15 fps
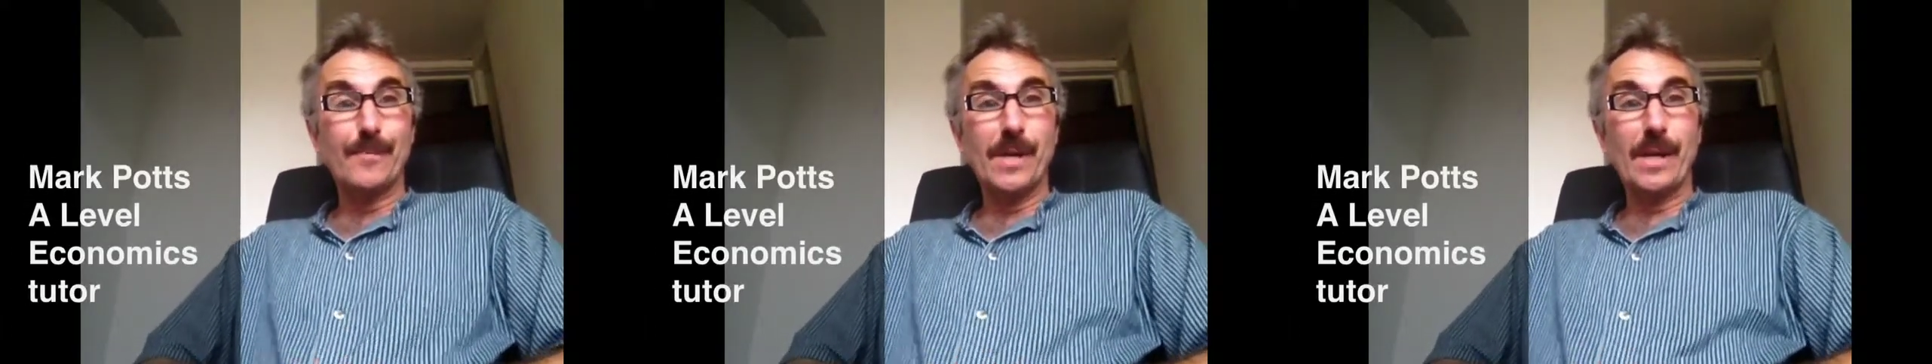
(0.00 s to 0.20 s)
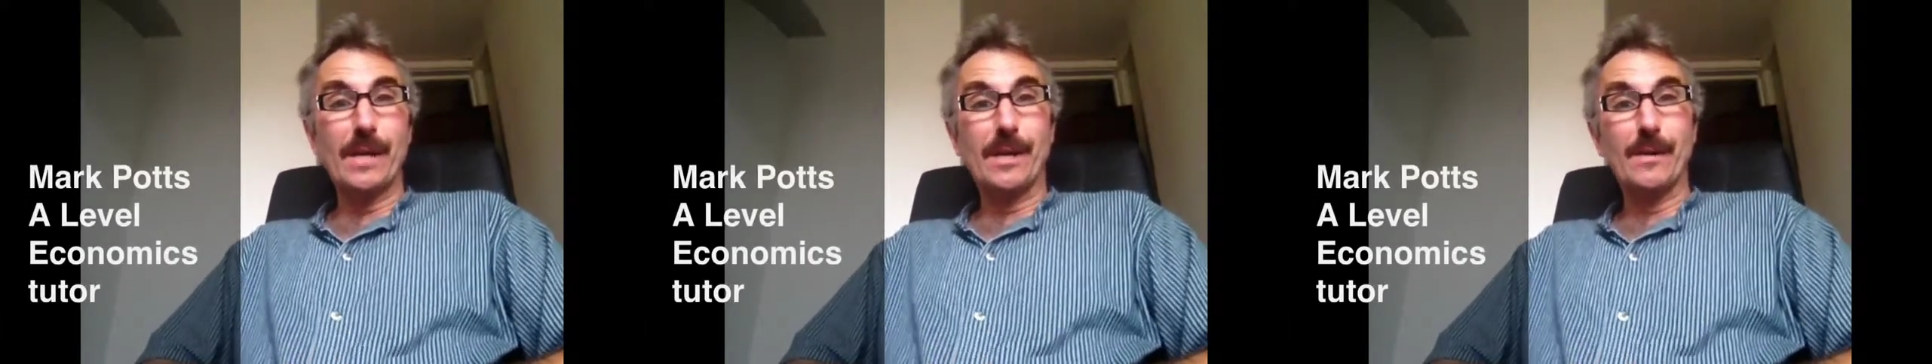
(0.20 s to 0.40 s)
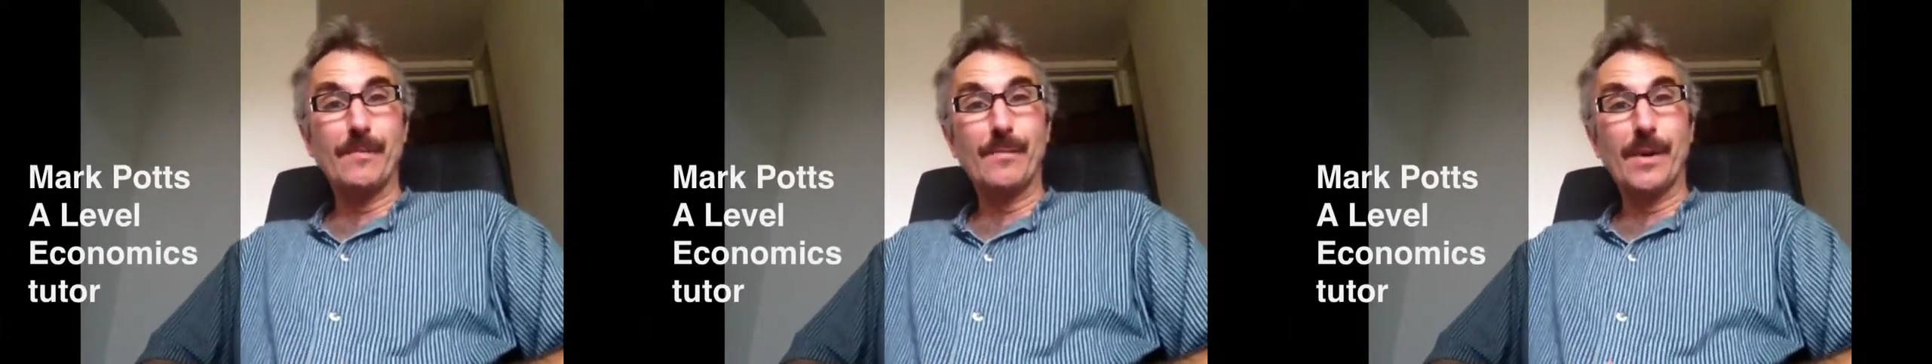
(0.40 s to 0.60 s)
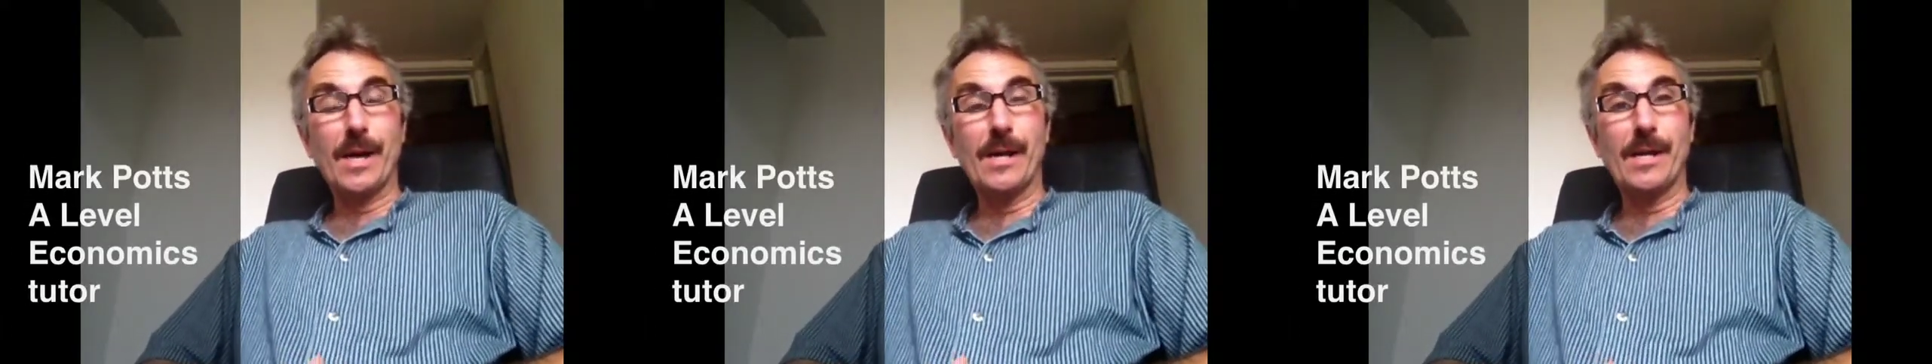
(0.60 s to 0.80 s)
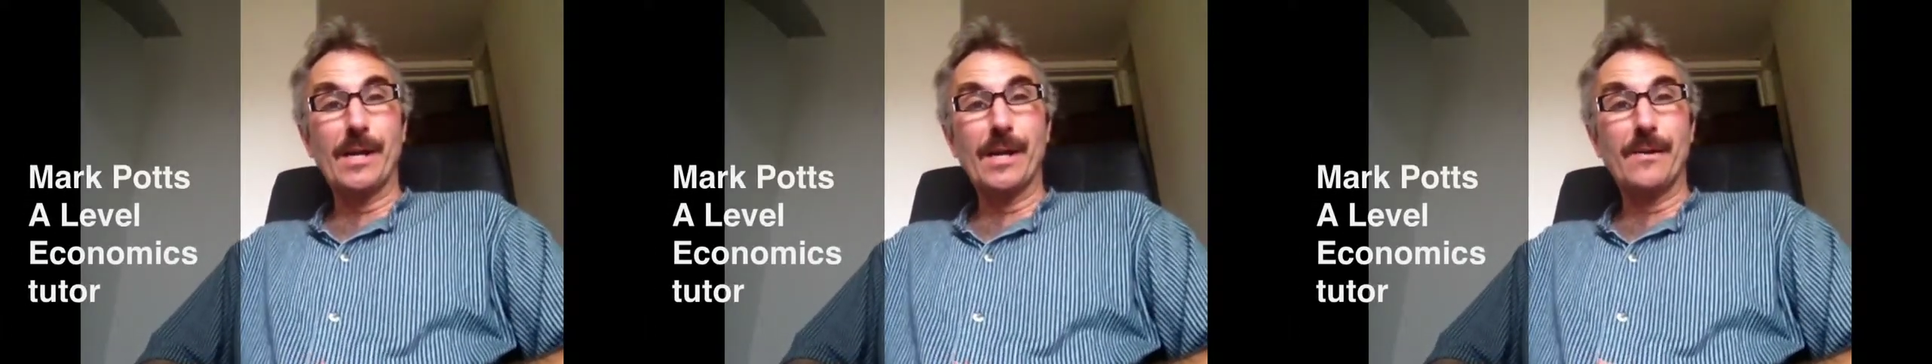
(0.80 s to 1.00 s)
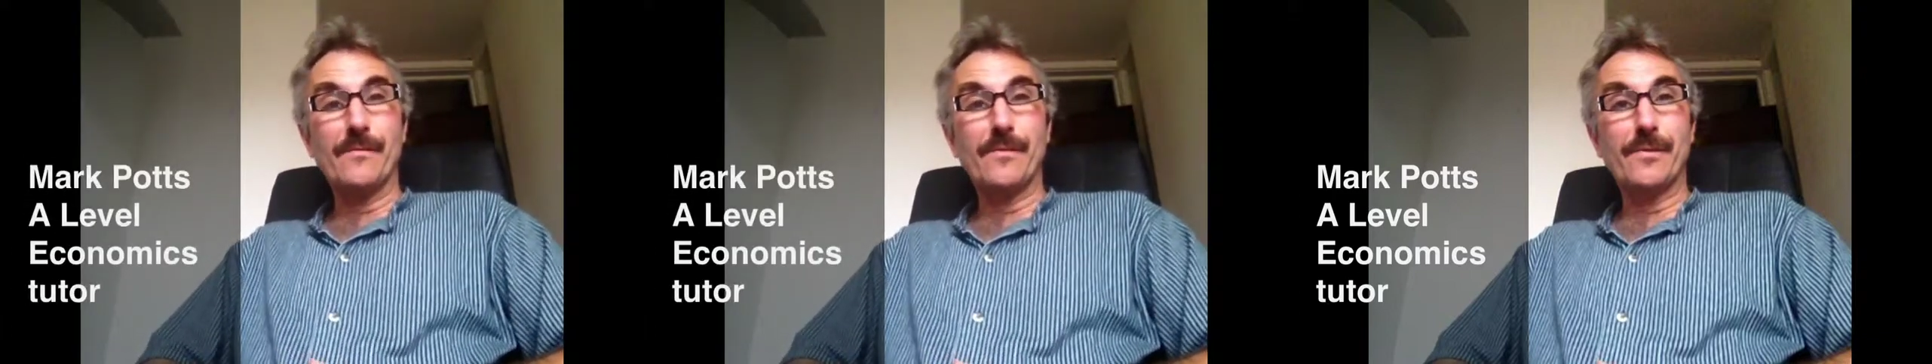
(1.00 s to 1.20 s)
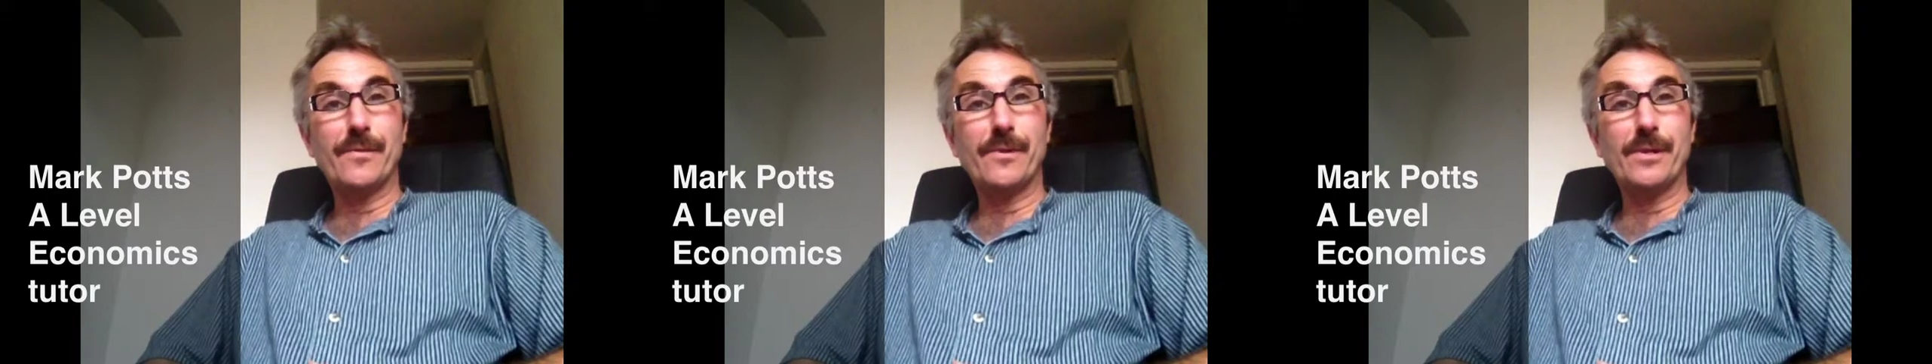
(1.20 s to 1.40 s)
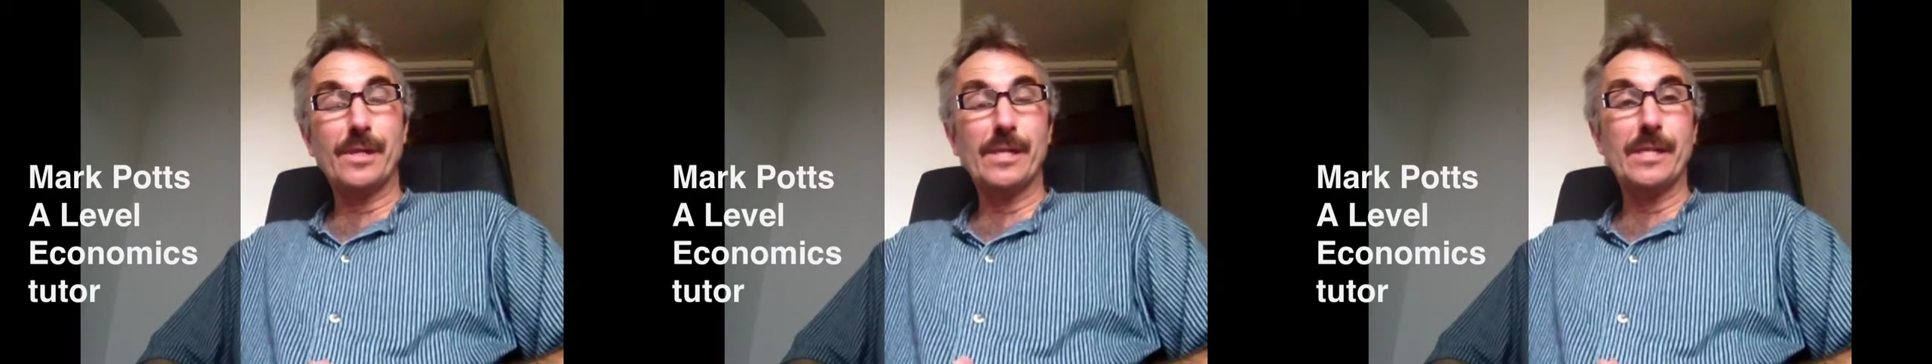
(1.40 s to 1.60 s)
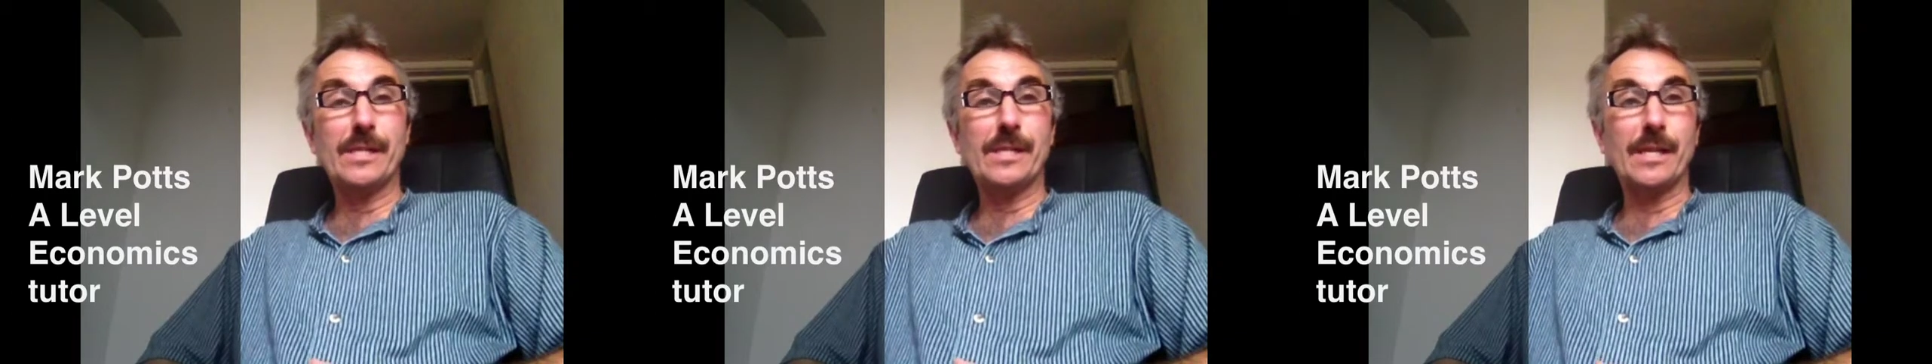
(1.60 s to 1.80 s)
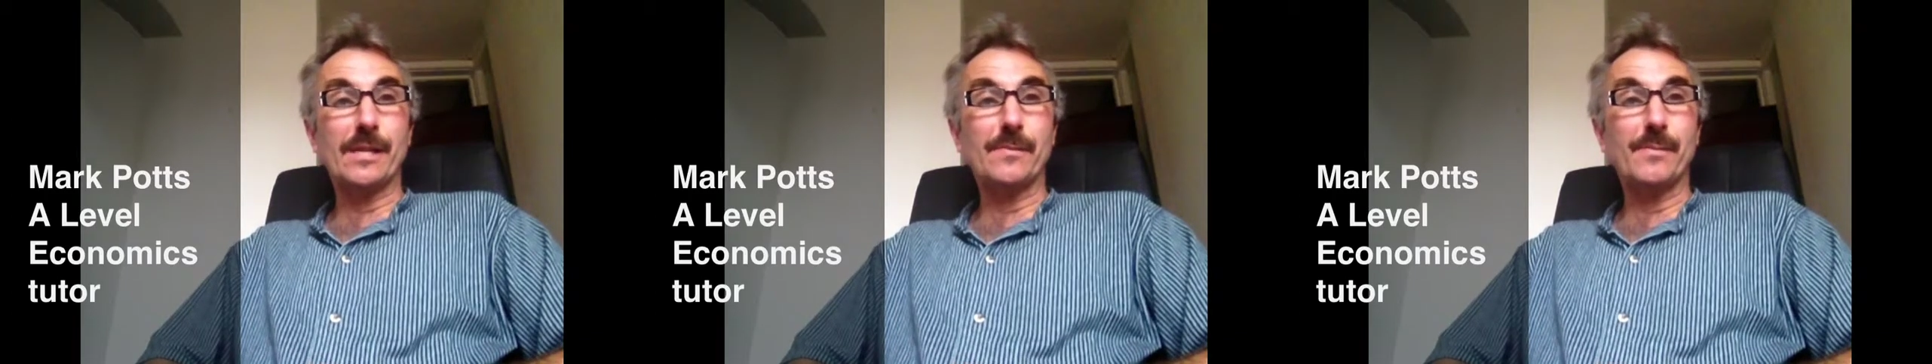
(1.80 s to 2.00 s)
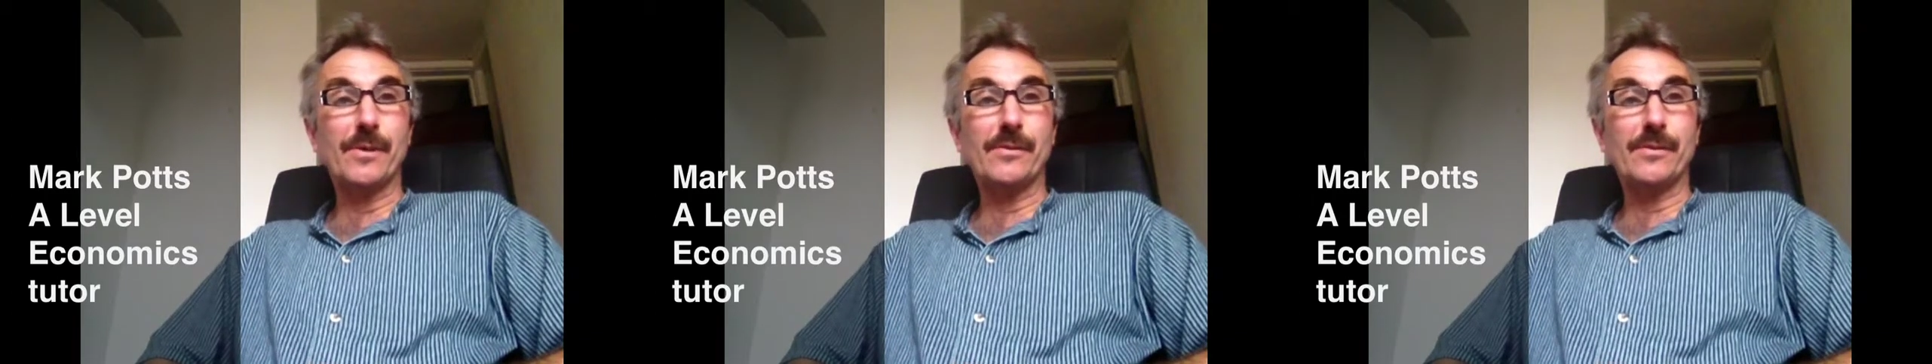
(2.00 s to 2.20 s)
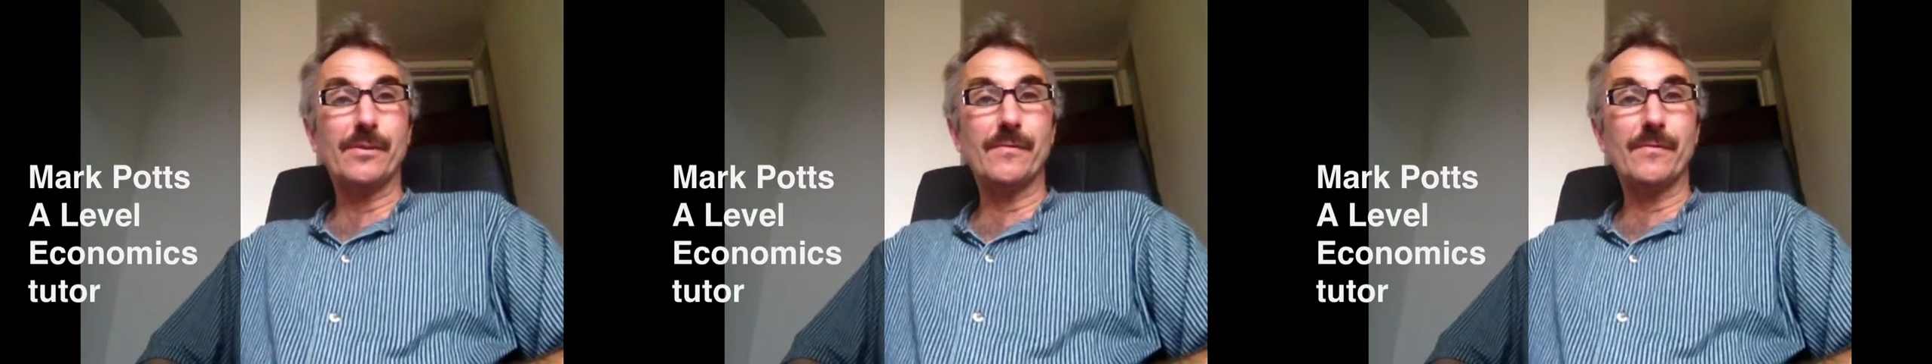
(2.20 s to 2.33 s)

I have 30 years experience